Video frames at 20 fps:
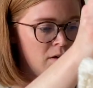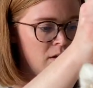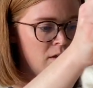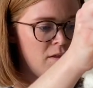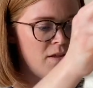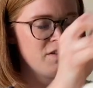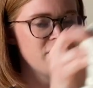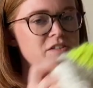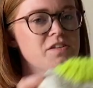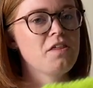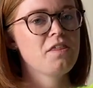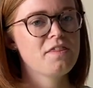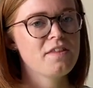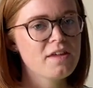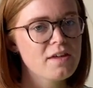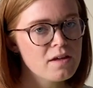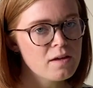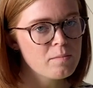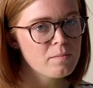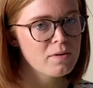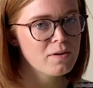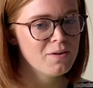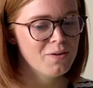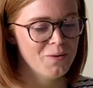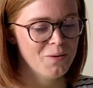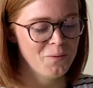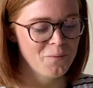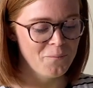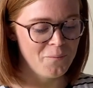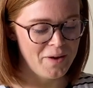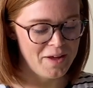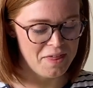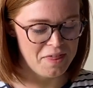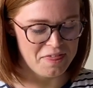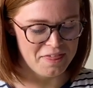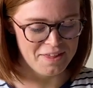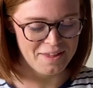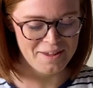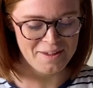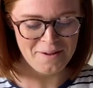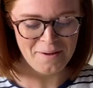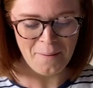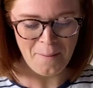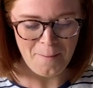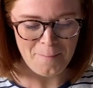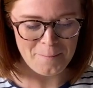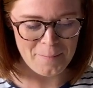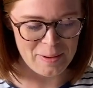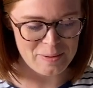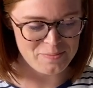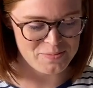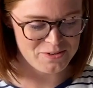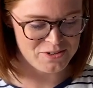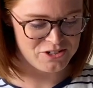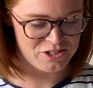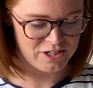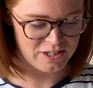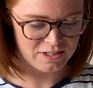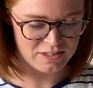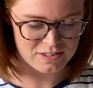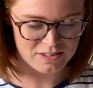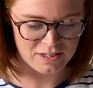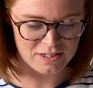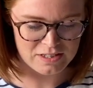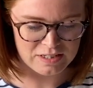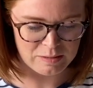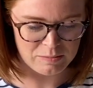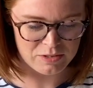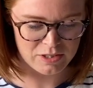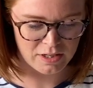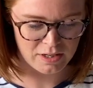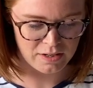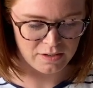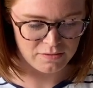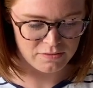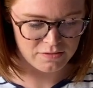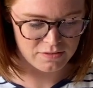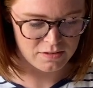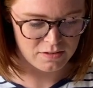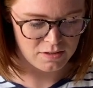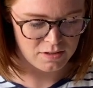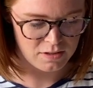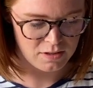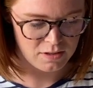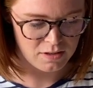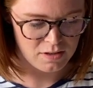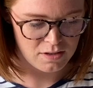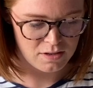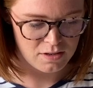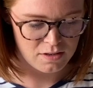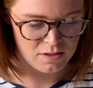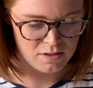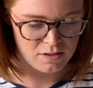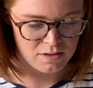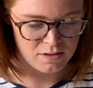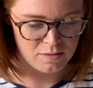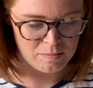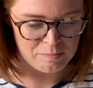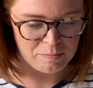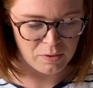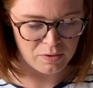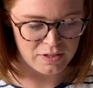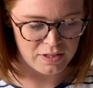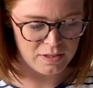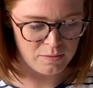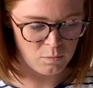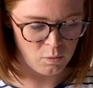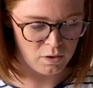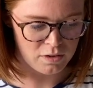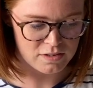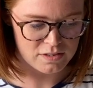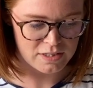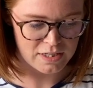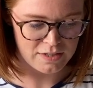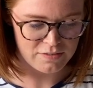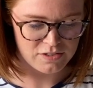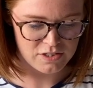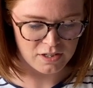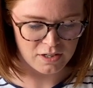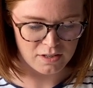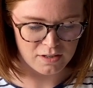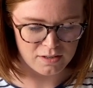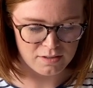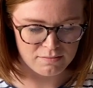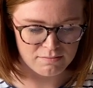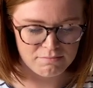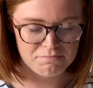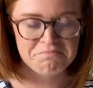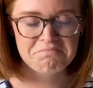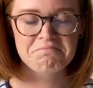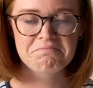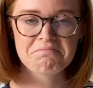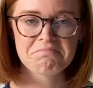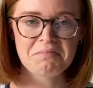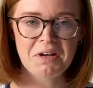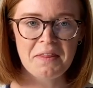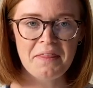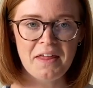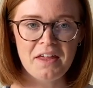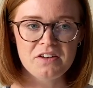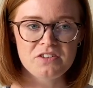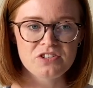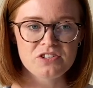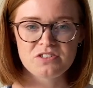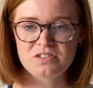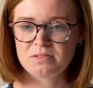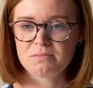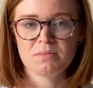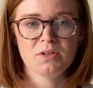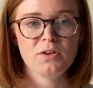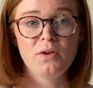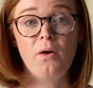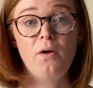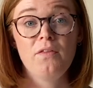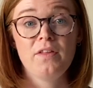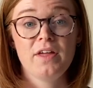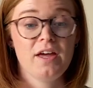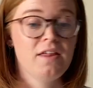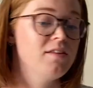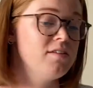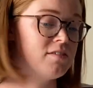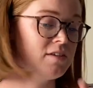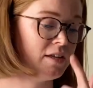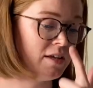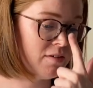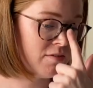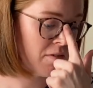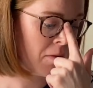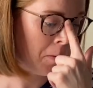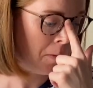This is a theme with my projects. I seem to have body and one sleeve done and then just not the other sleeve.